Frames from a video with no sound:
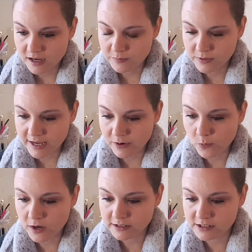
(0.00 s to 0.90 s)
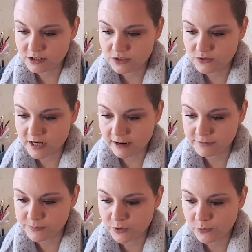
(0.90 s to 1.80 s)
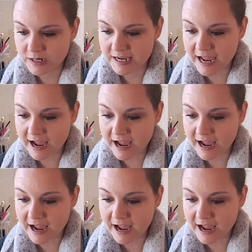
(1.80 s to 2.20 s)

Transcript: Apply 1 to 2 times per week